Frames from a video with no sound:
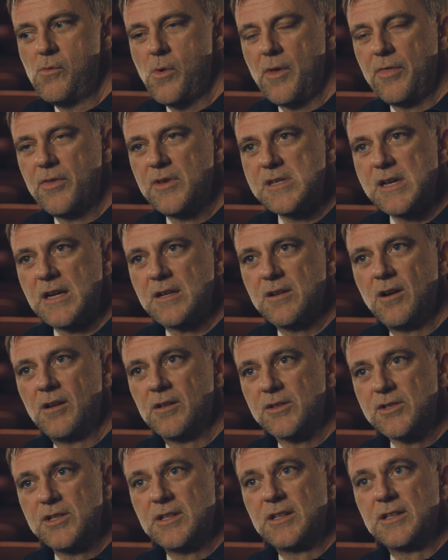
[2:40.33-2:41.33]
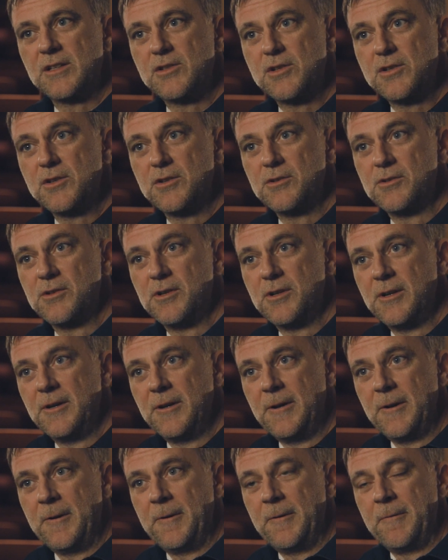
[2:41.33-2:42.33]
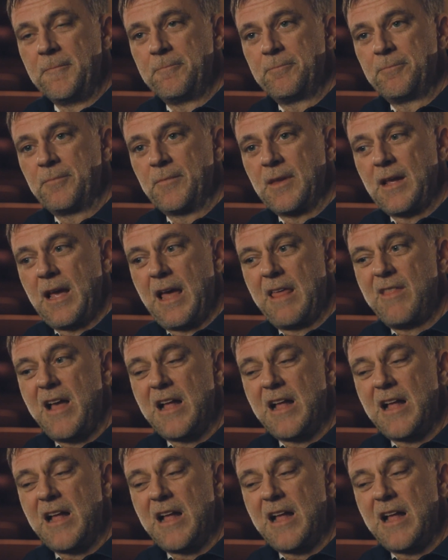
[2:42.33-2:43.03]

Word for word: what the technology can do. And